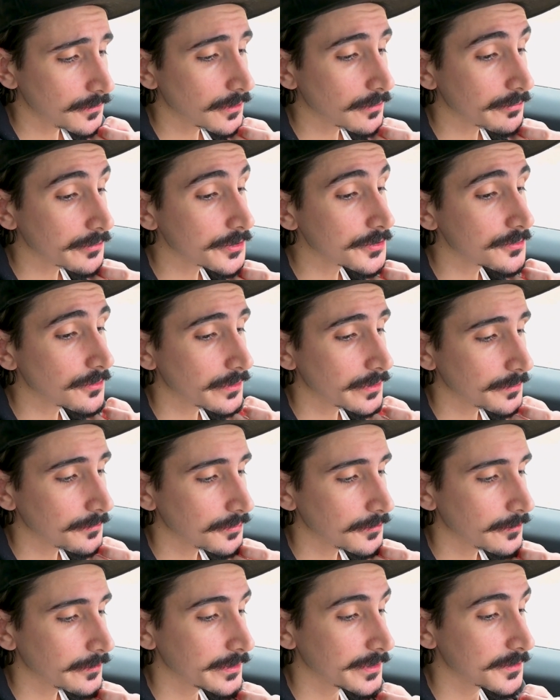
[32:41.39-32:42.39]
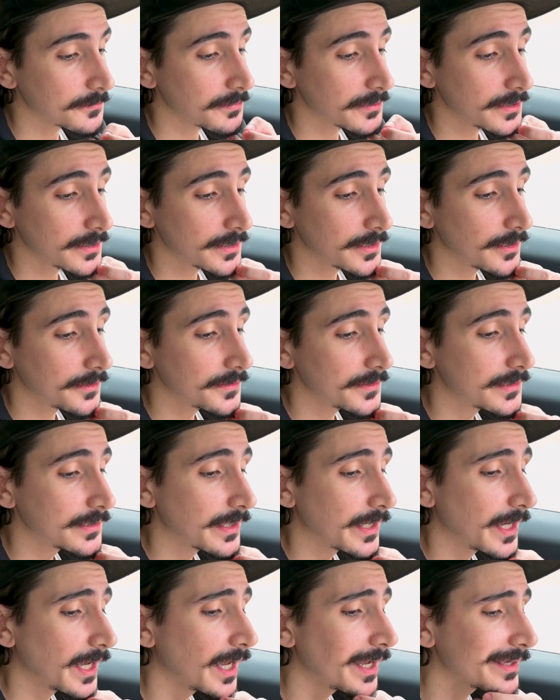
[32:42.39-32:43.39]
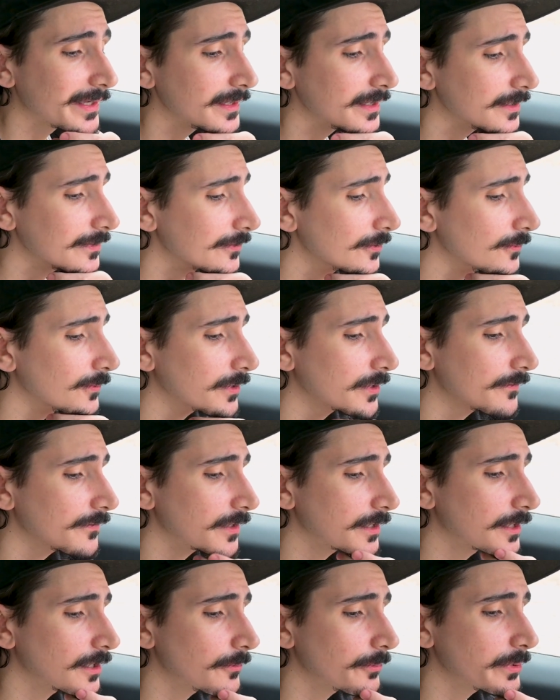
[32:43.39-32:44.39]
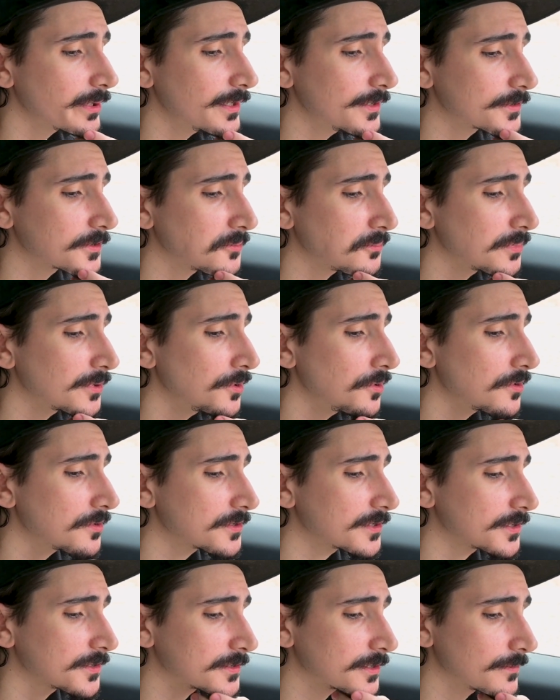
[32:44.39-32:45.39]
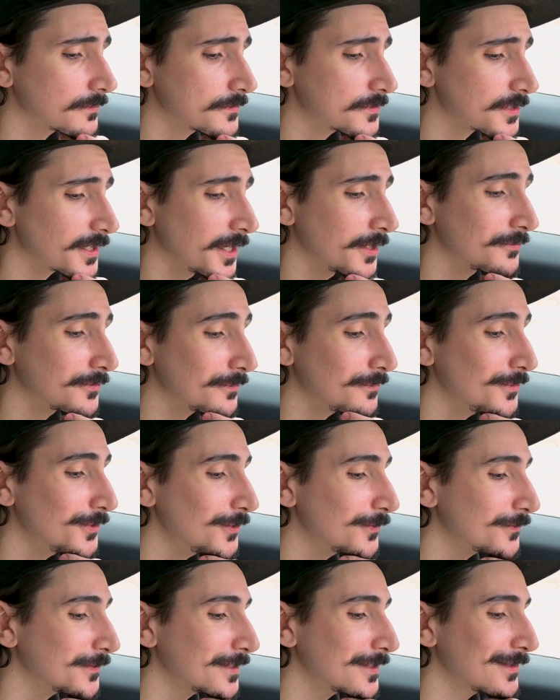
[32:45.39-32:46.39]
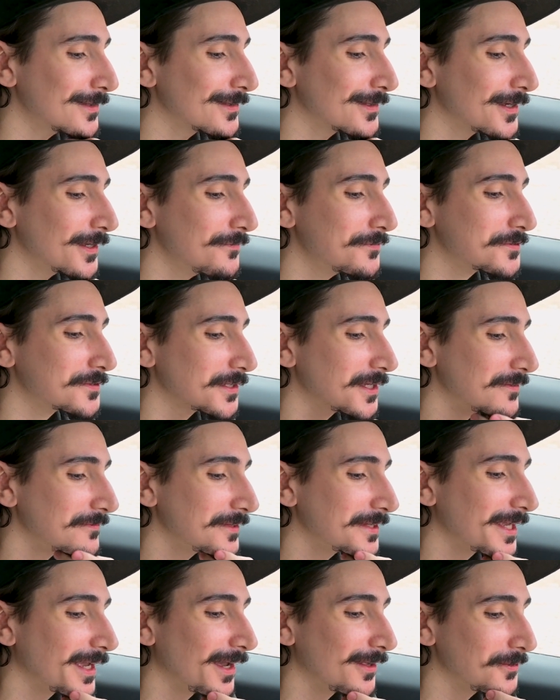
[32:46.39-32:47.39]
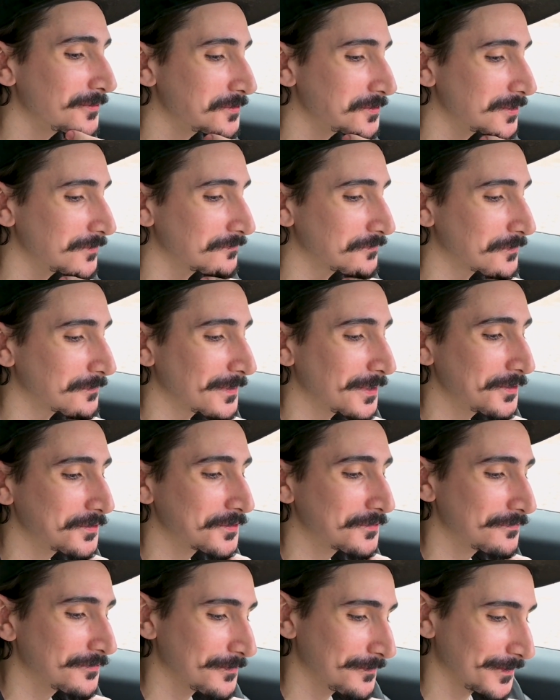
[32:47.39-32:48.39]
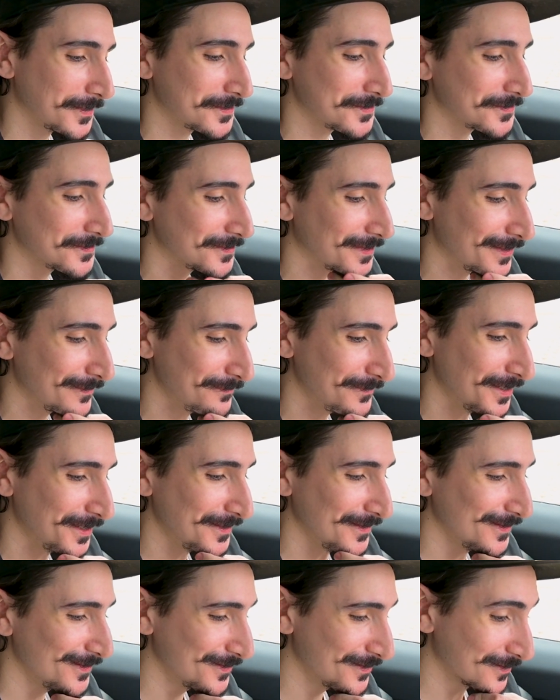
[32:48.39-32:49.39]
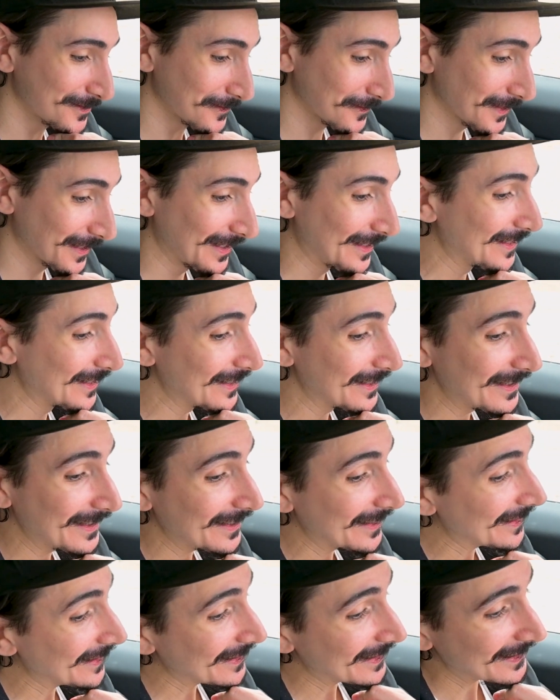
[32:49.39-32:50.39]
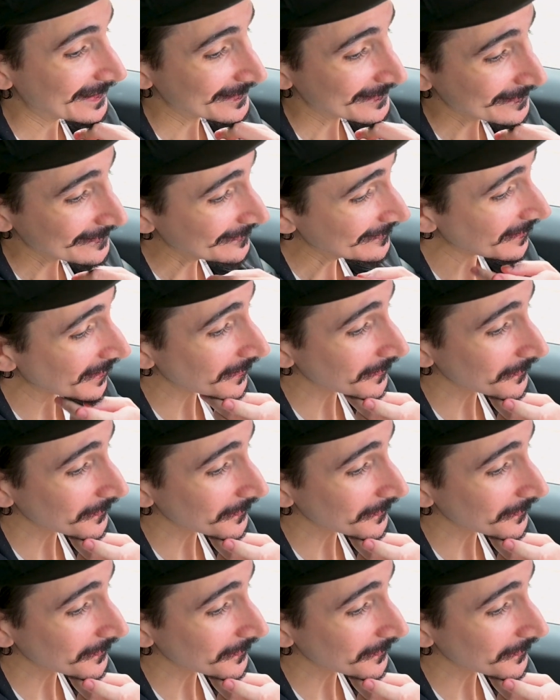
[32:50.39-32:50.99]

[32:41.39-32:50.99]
resort employee has pleaded guilty to hacking into one of the company's computer systems and removing life-saving allergy information from restaurant menus. It's